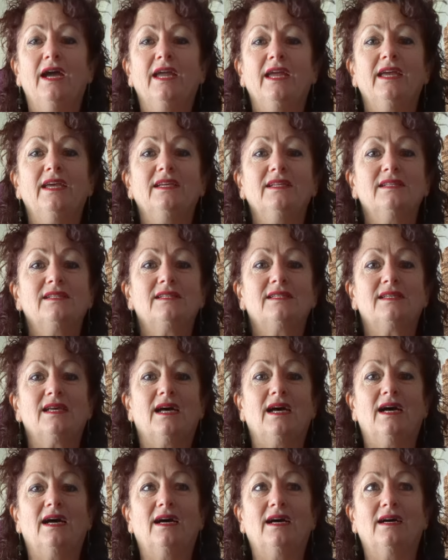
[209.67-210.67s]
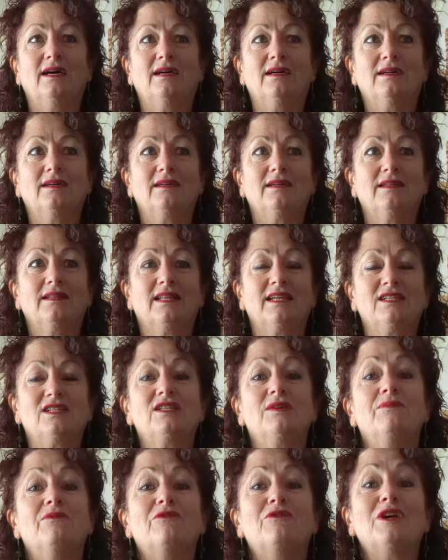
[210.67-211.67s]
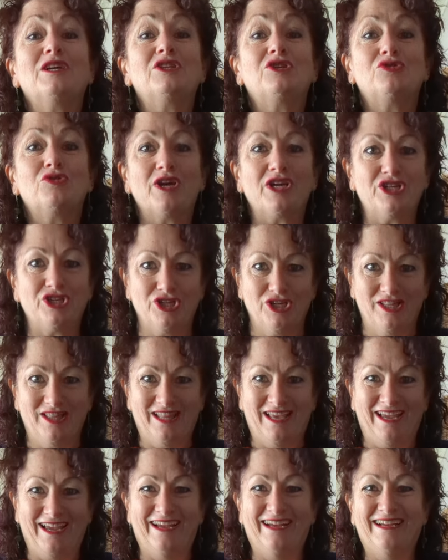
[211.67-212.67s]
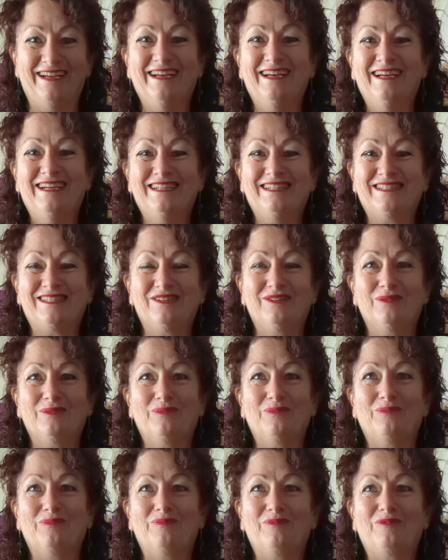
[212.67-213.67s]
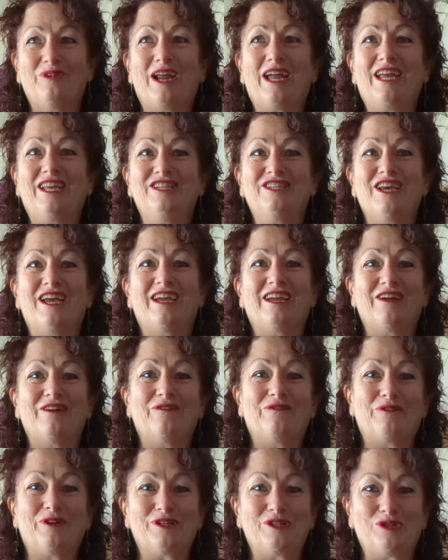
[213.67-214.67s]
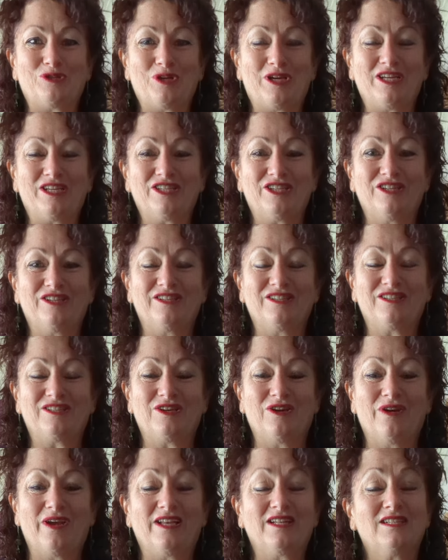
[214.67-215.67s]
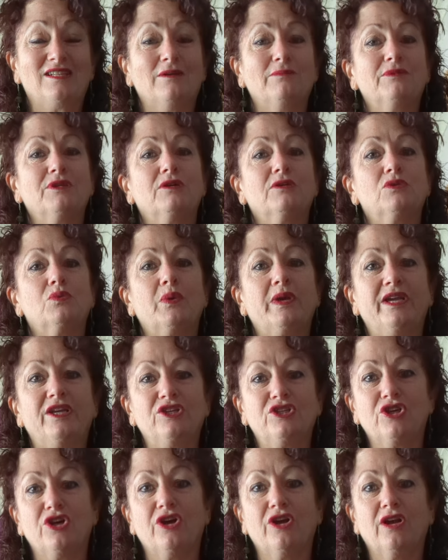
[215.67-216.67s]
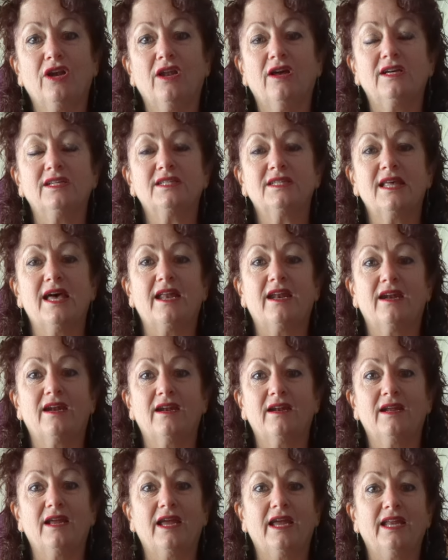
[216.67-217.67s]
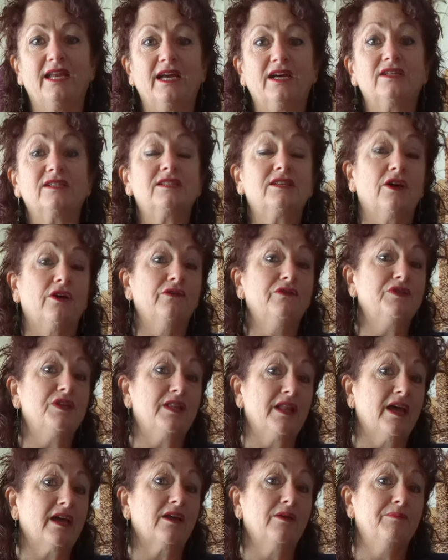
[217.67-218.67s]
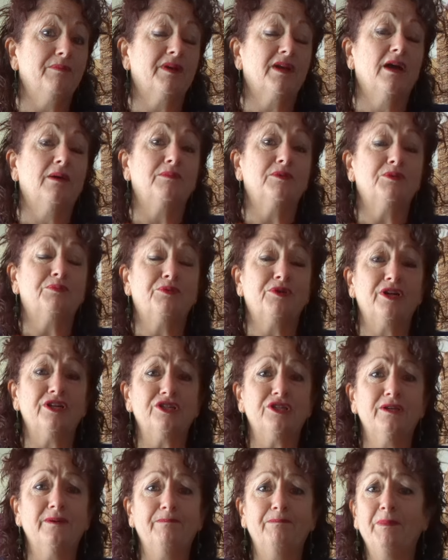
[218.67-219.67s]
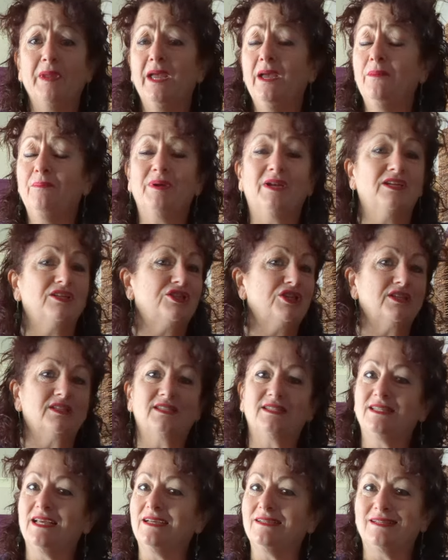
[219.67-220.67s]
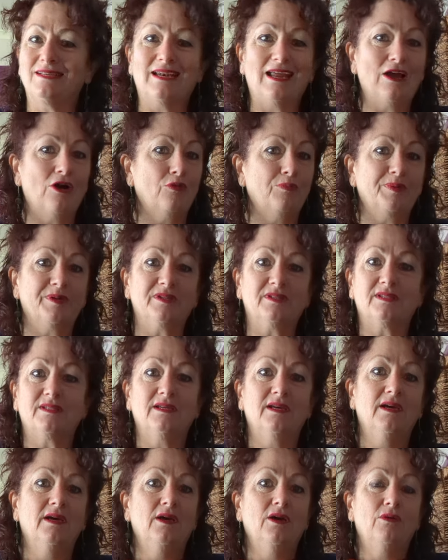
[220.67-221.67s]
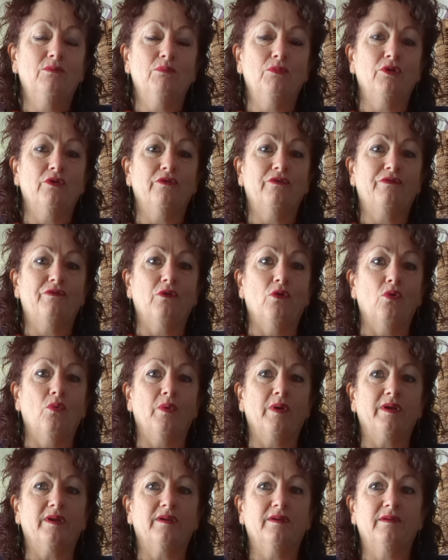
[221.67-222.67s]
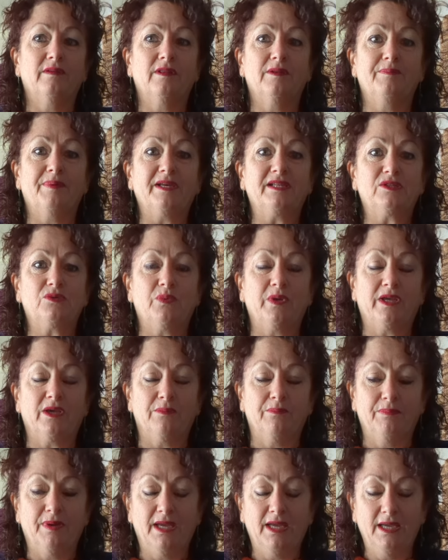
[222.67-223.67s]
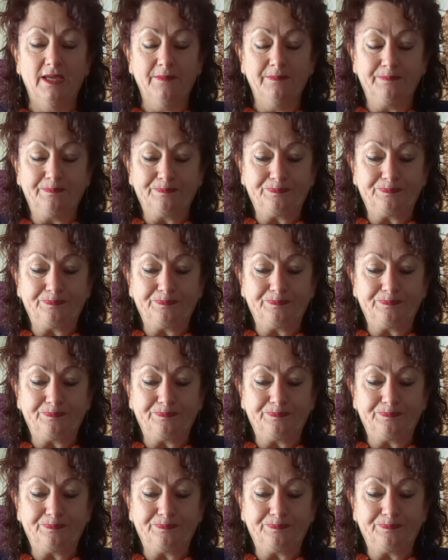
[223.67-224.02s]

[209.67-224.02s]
is there's some frustration in there, some rage, anger, frustration. So and sometimes we internalize that in ourselves, and that can become depression. But it just doesn't help us move forward the best we can be.